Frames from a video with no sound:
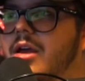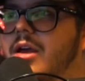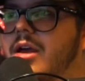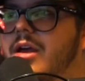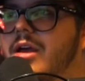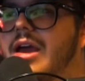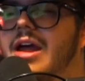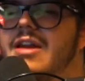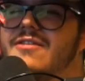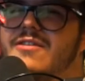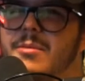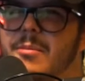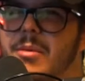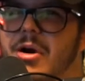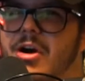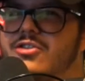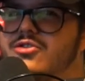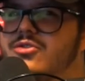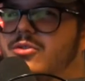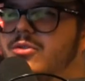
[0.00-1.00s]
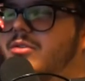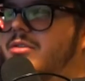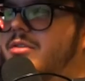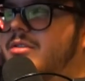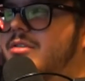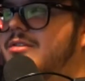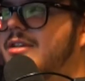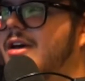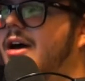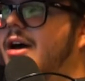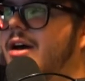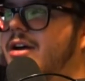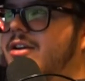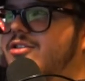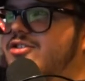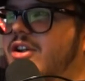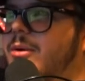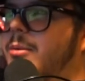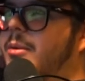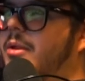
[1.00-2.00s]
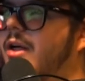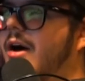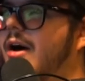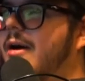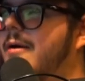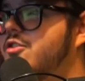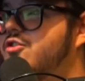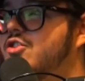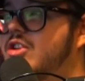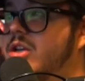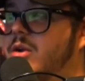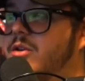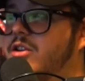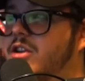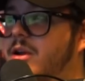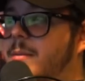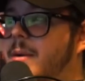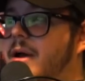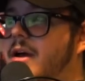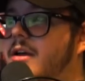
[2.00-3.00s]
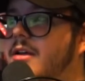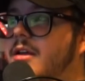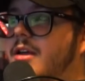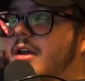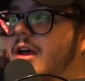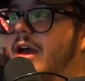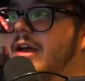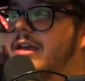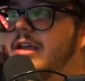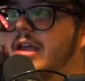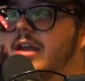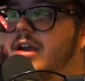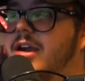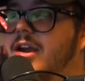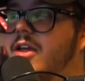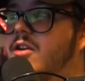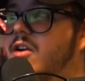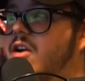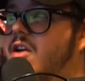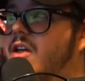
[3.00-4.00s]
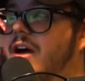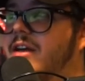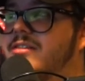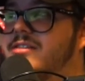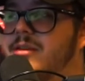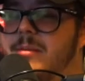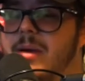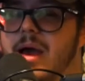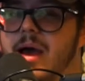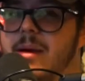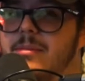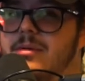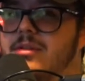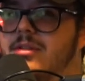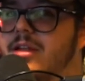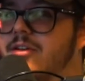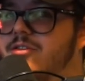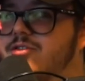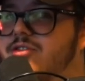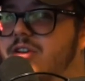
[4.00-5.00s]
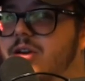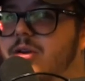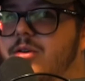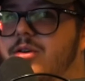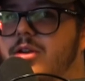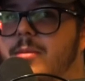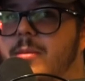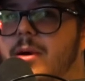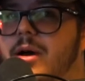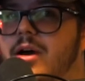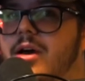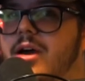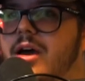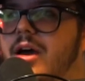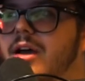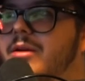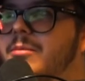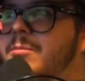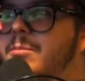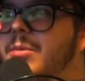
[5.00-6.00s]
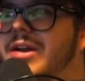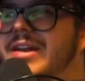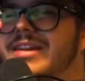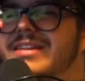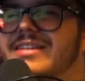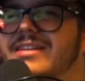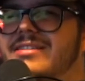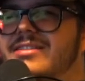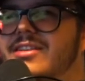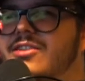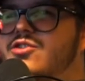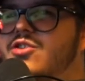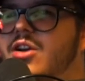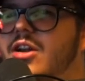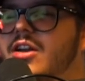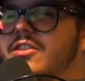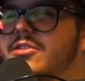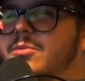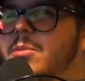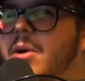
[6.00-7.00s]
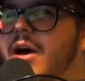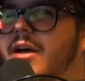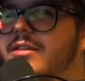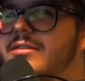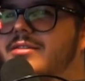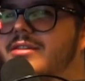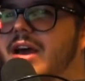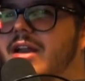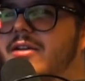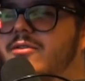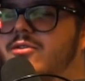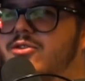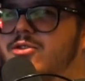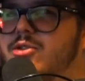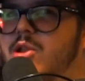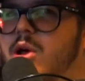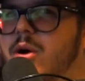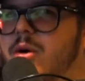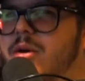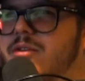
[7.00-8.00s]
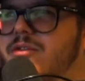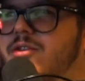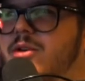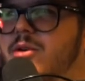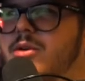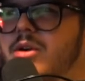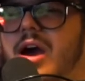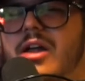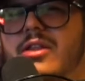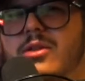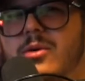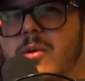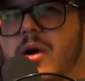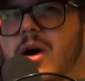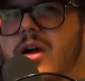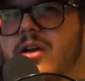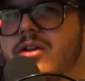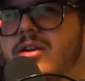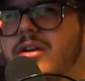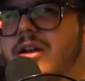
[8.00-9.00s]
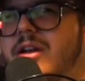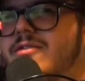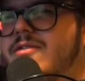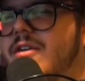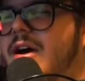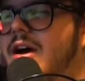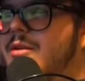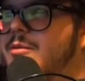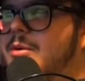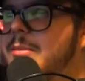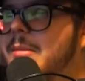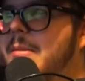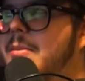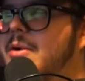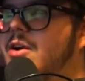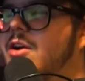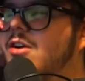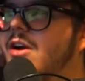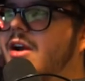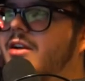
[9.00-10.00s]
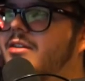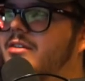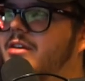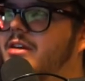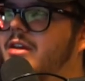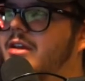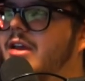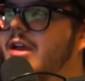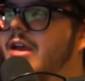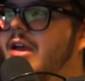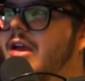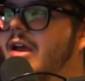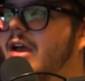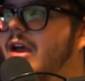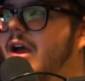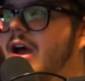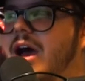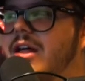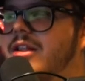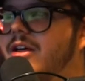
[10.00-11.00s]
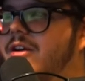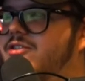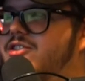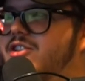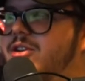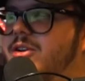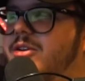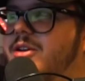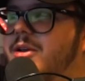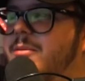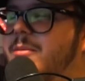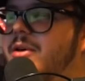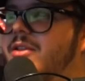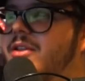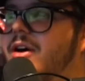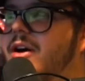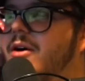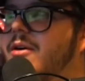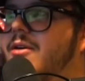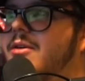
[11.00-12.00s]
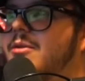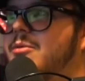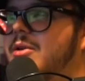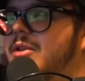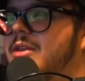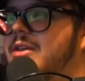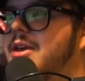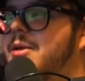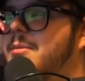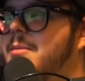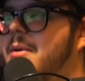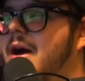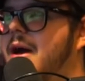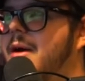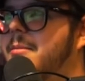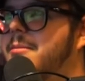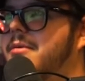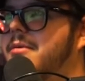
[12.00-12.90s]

kind of impartial to Shangri-La. Shino Numa, again, another classic map. Love Shino Numa. Pretty decent training spots, kind of slow if you got in the water, if I remember correctly. I love Shino Numa though, really good map,